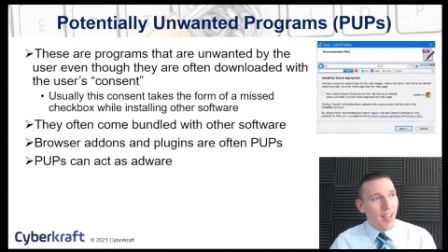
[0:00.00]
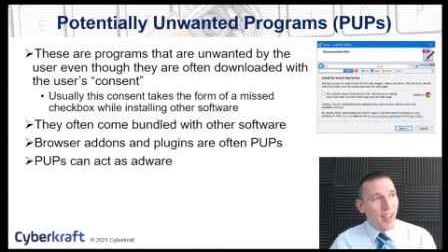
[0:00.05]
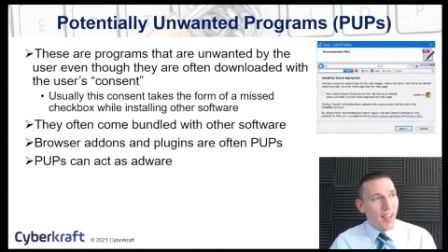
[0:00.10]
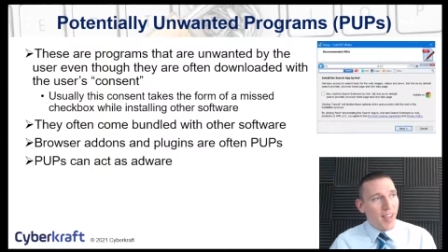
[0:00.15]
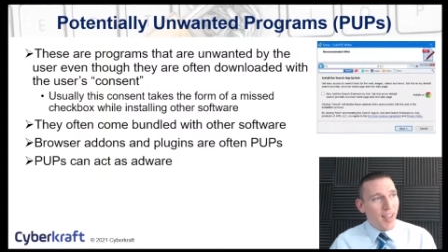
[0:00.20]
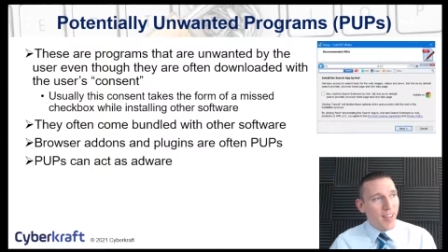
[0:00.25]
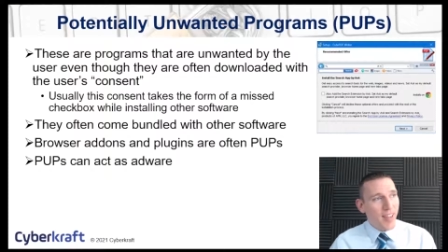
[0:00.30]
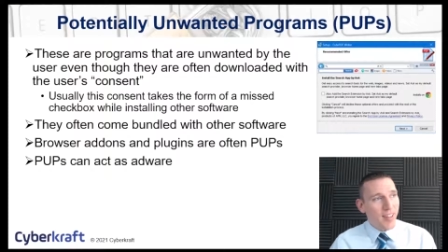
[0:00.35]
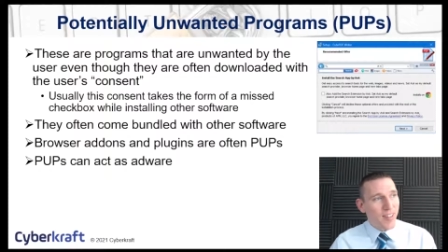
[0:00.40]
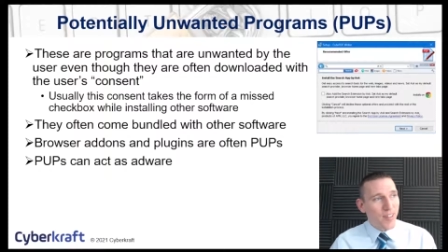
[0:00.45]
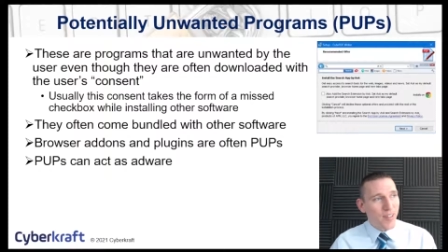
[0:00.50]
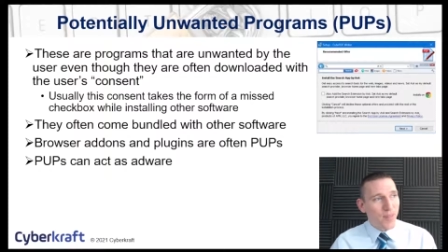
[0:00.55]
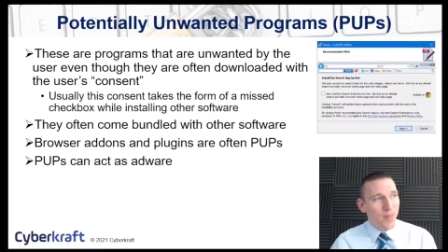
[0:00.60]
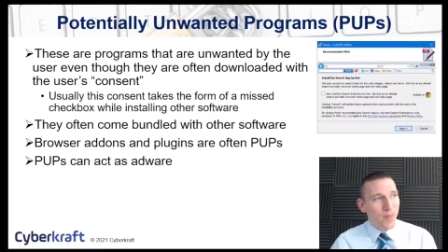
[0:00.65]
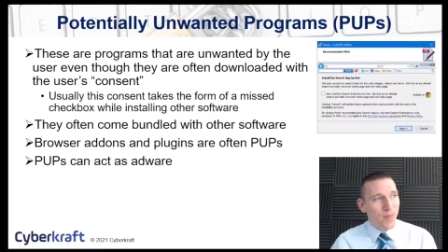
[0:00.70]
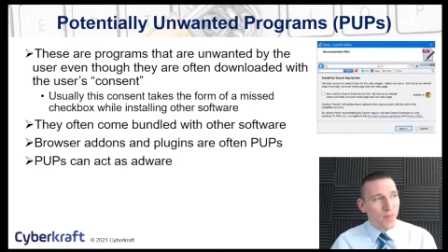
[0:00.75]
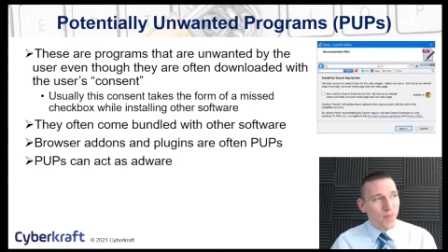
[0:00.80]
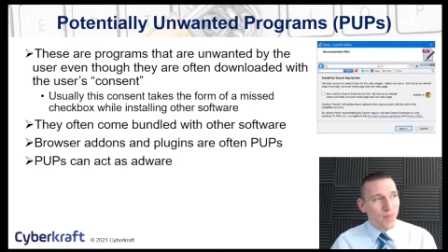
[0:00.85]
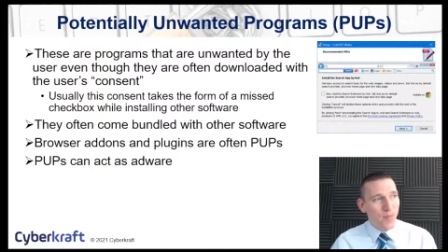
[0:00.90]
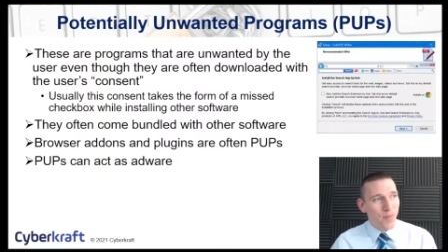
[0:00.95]
and
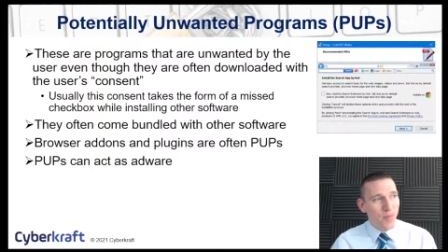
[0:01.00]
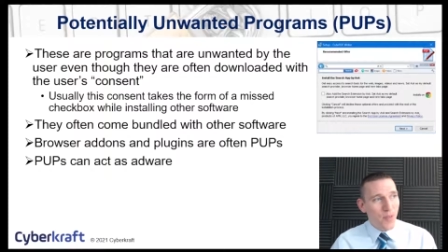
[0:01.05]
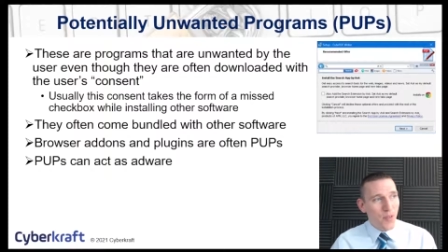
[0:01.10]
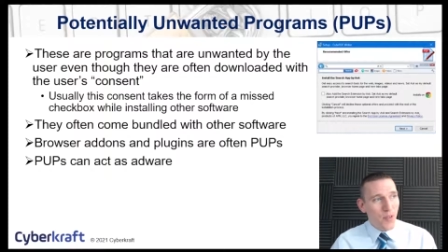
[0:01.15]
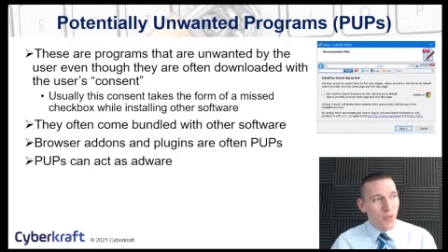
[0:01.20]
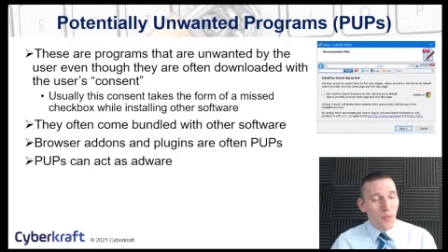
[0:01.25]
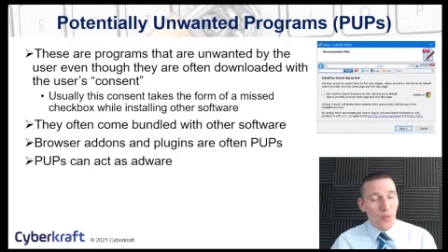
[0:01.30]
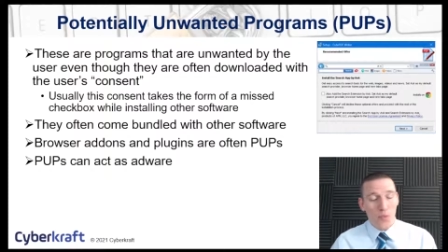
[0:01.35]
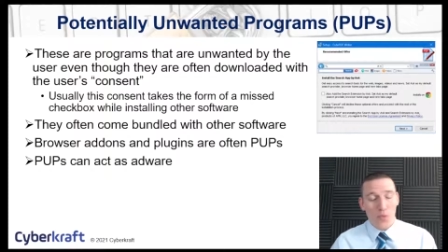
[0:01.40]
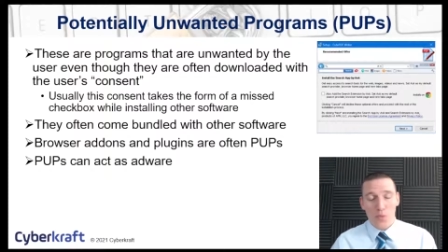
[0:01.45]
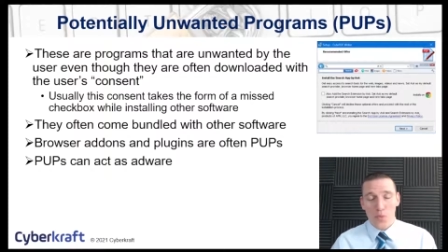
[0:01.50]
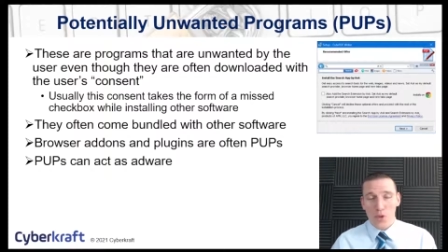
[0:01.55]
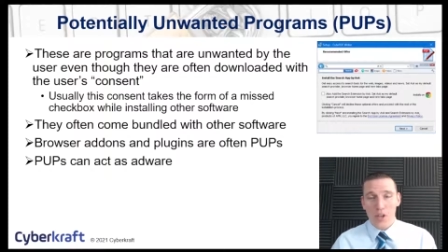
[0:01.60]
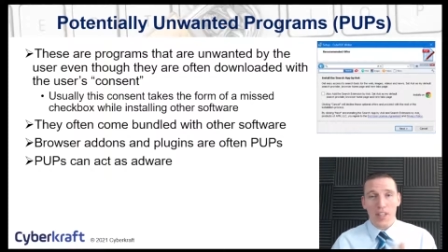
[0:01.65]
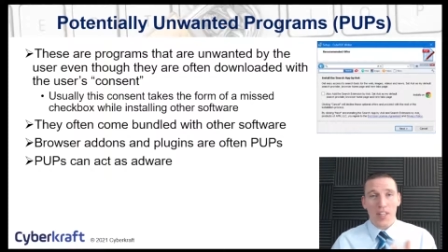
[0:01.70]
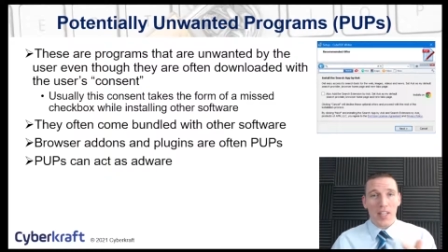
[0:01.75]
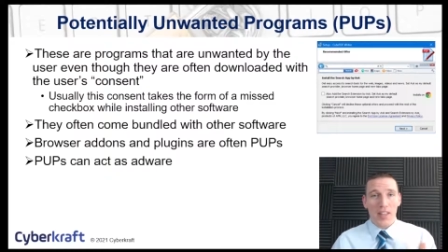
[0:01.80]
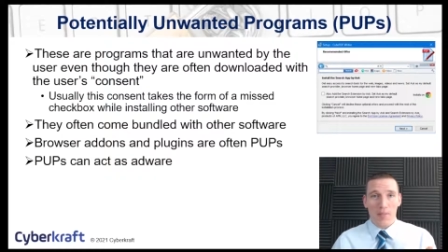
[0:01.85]
really